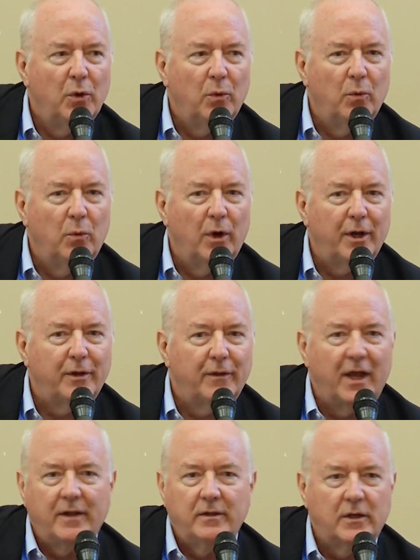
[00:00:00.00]
What
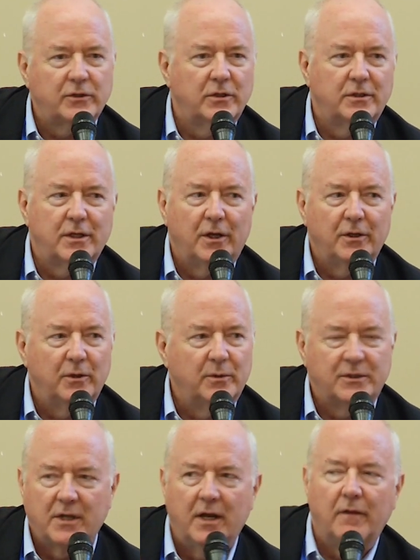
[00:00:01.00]
that doesn't tell you
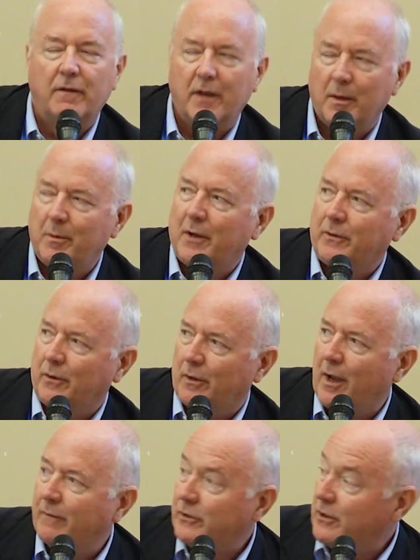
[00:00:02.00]
is anything about their
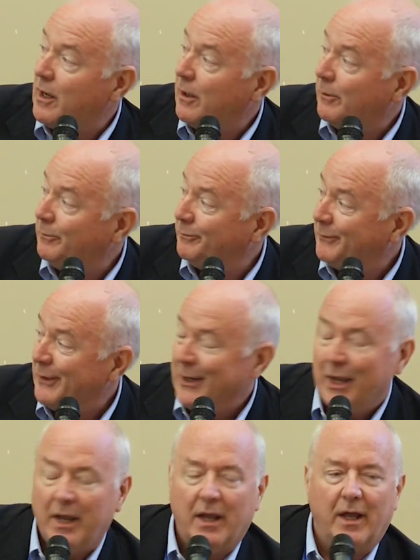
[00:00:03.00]
lifestyle.
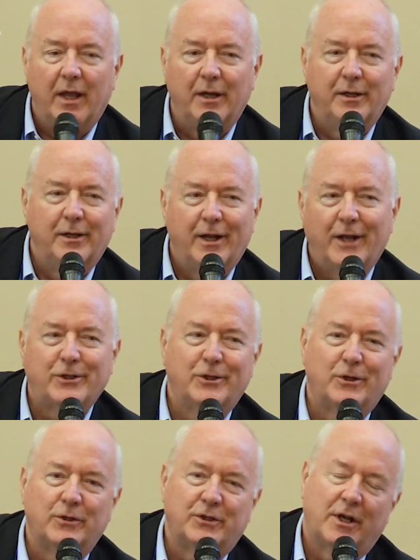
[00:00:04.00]
And it actually
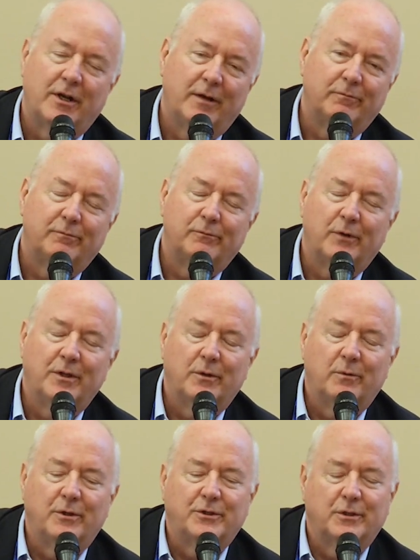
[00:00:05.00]
turns out, and I have a friend
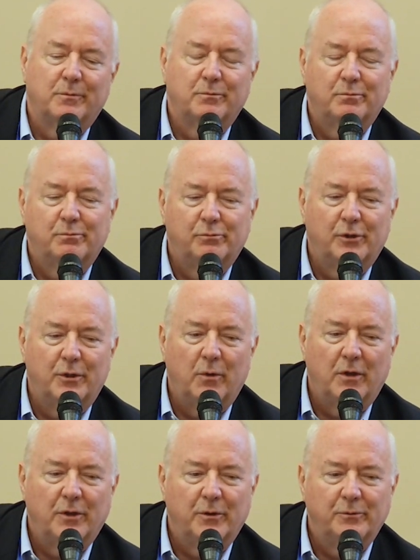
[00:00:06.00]
that runs a pretty
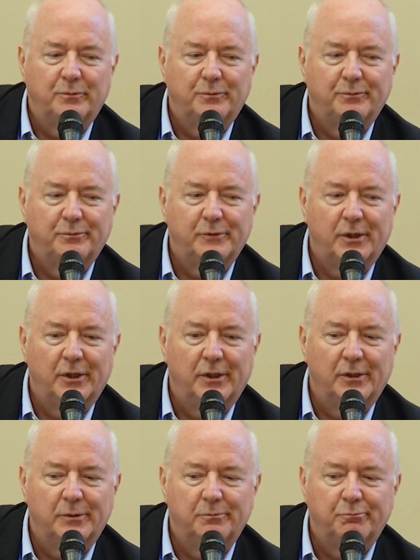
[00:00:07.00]
well-known
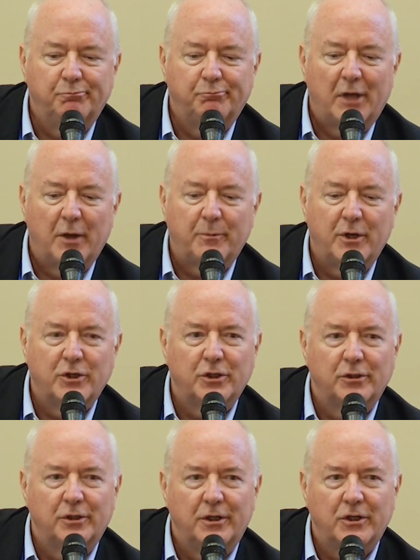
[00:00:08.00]

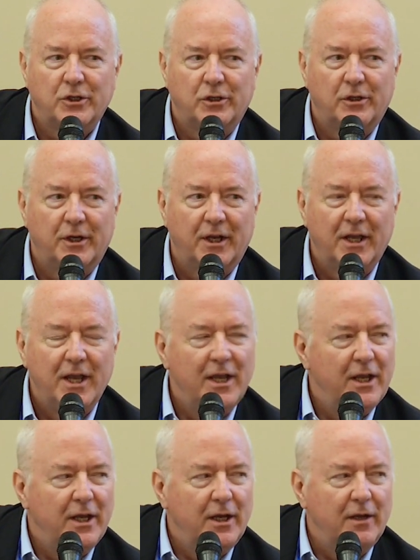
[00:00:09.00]
outpatient addiction clinic,
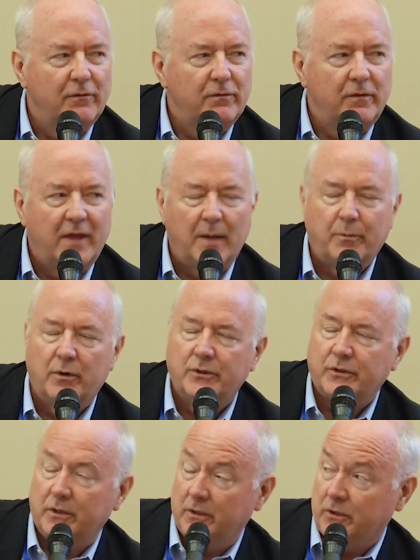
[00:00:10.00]
if that
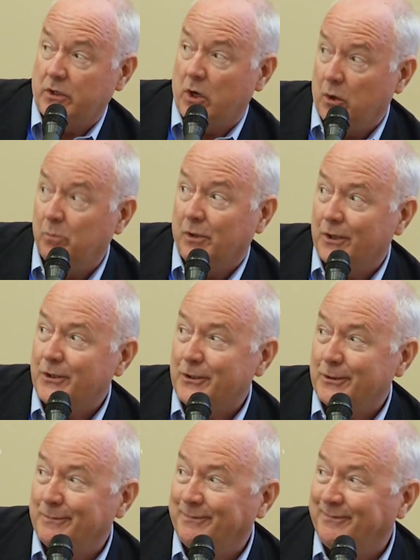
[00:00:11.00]
person is homeless,